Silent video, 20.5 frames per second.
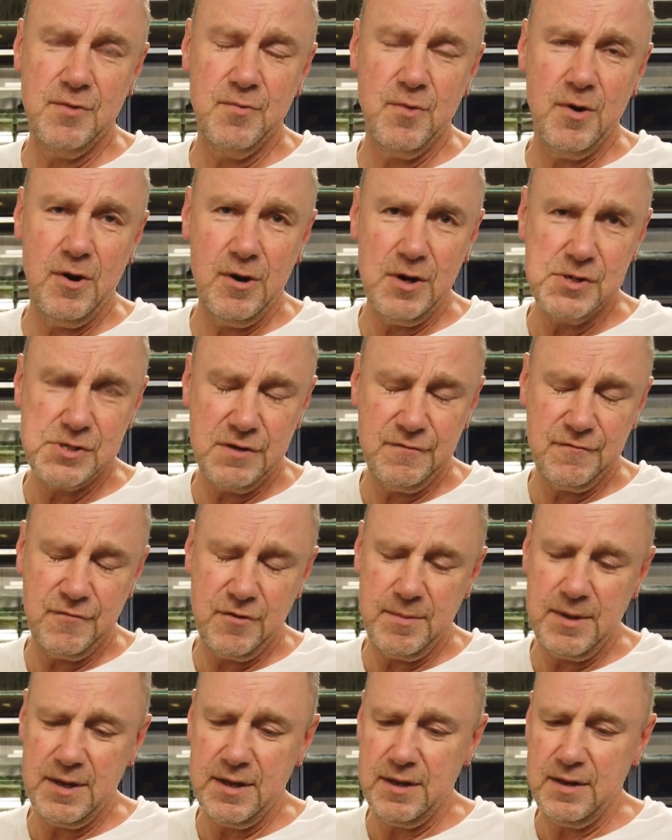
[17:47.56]
riser
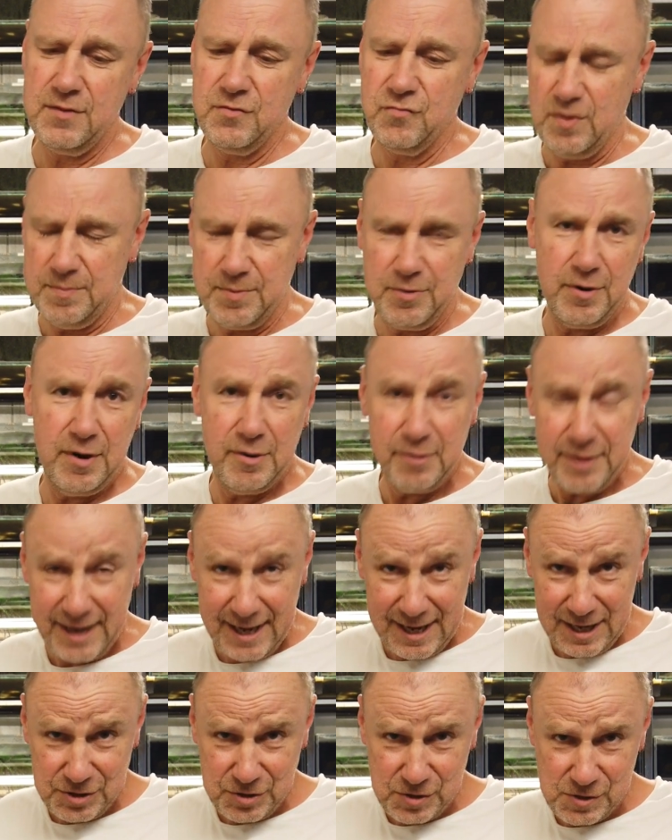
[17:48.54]
from a dripper
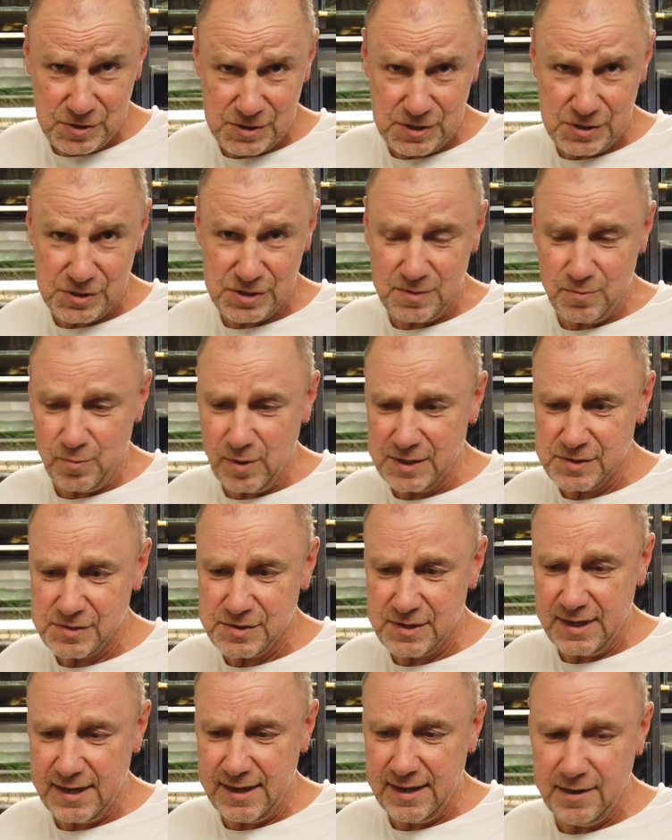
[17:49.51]
irrigation system
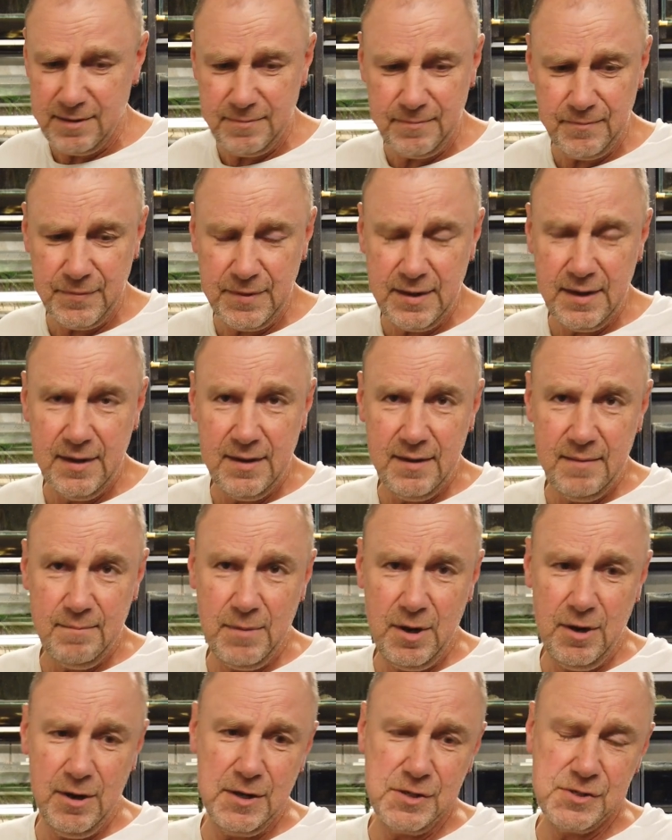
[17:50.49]
once again,
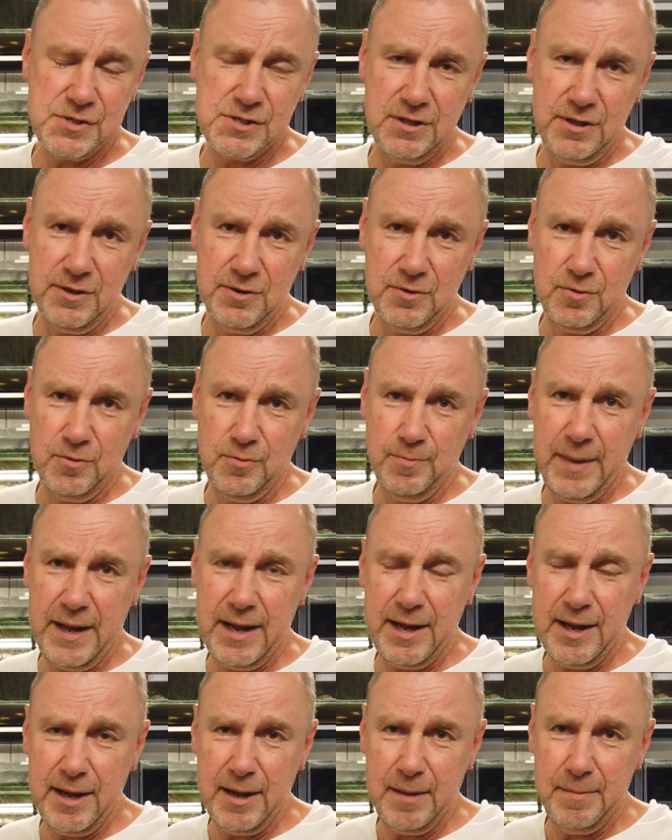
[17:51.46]
minus the little
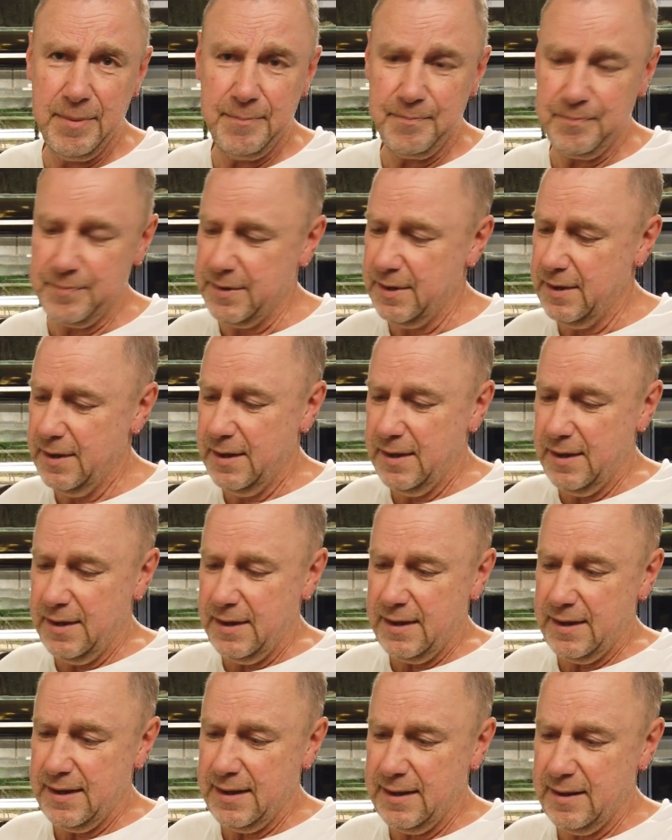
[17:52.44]
barb.
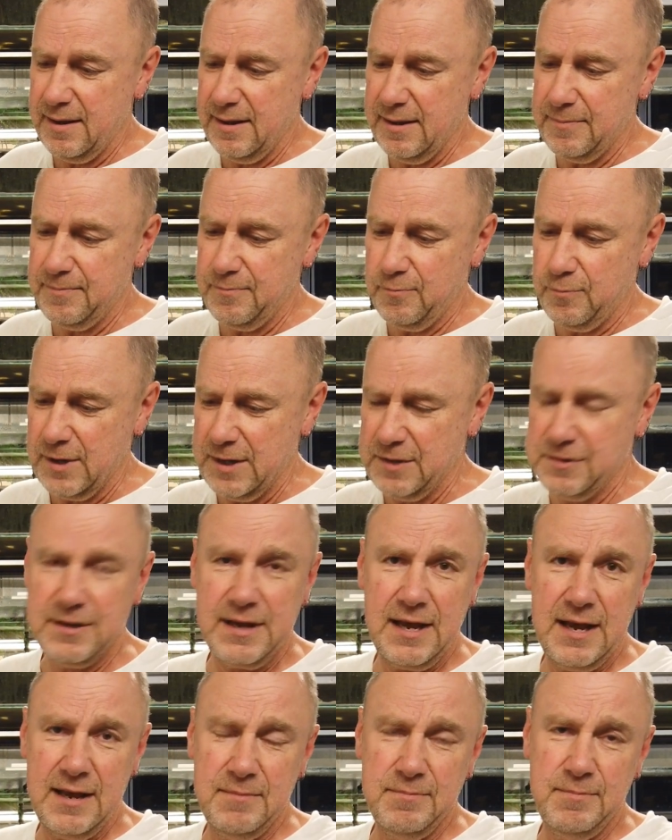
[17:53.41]

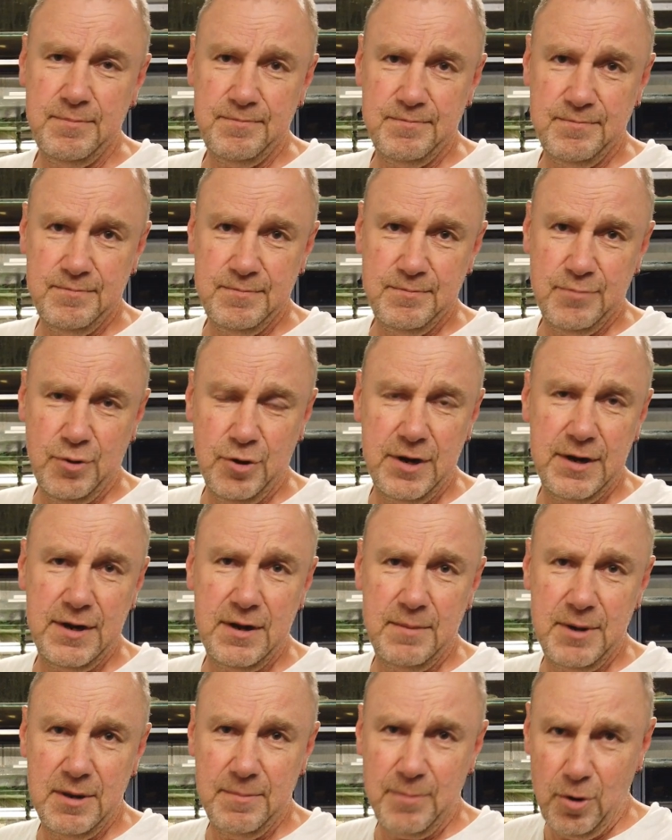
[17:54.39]
Once again, put it
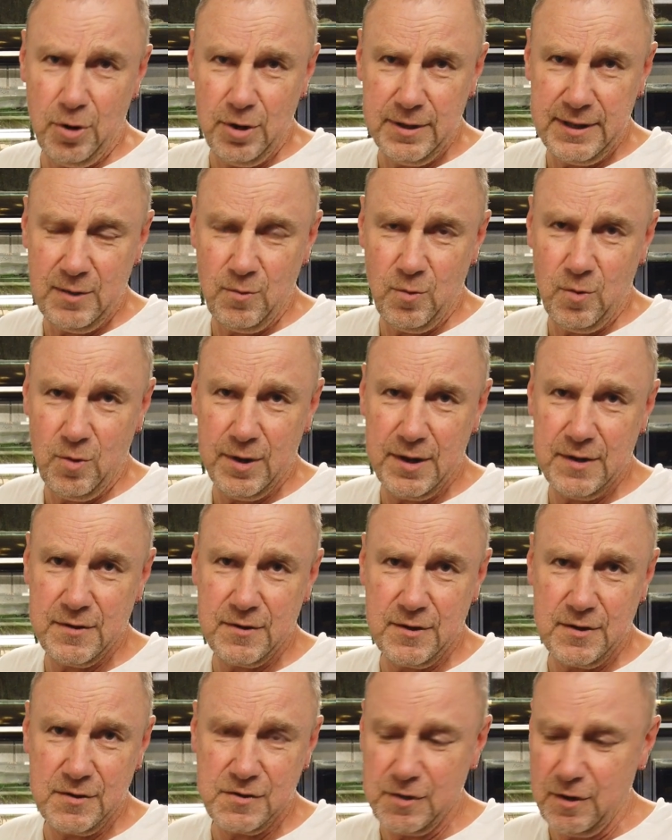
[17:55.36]
in a bit of boiling water
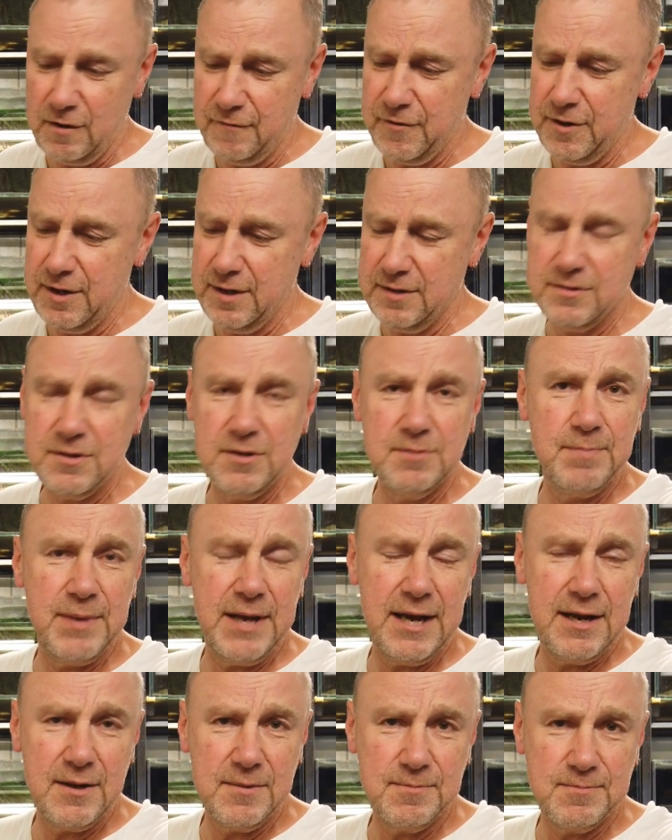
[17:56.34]
to soften it, to
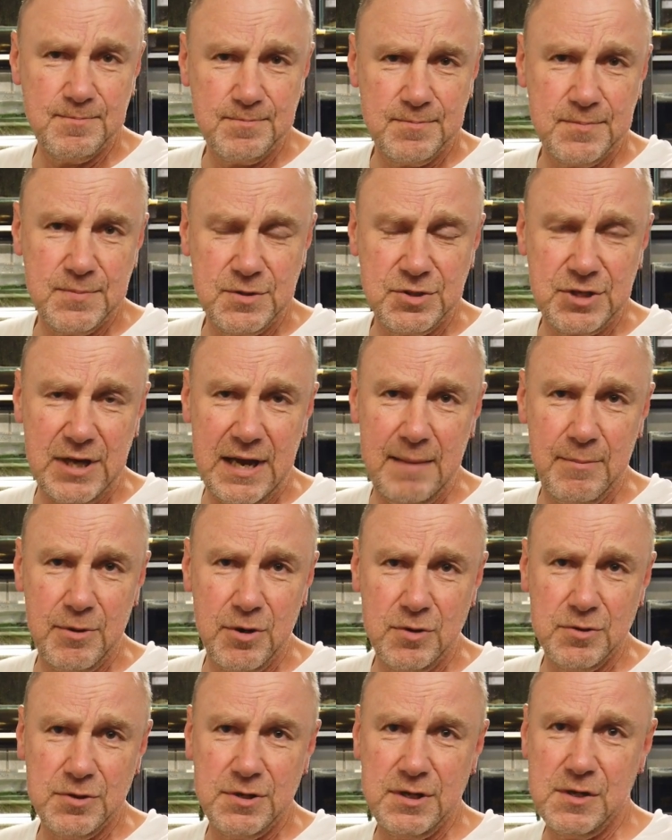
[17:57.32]
be able to jam
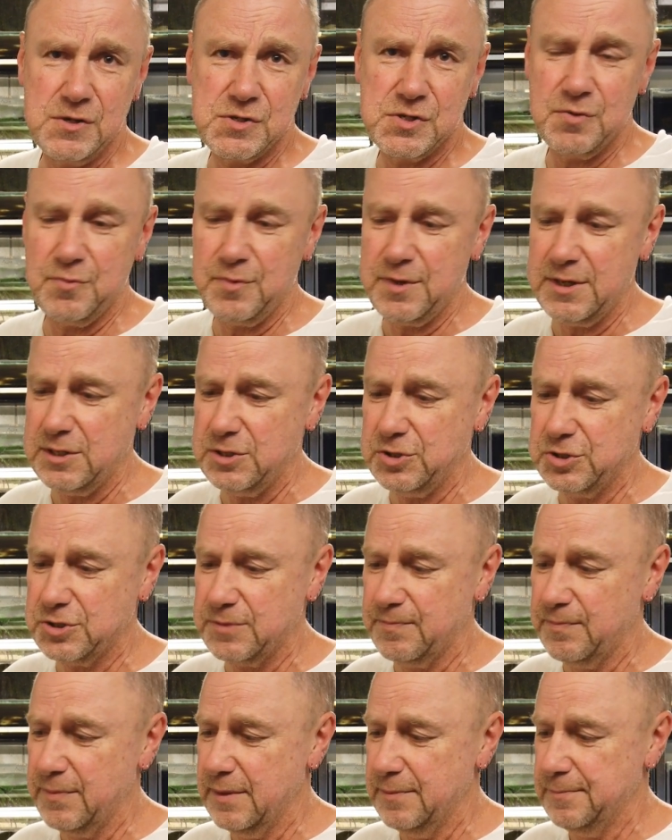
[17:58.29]
it onto your syringe.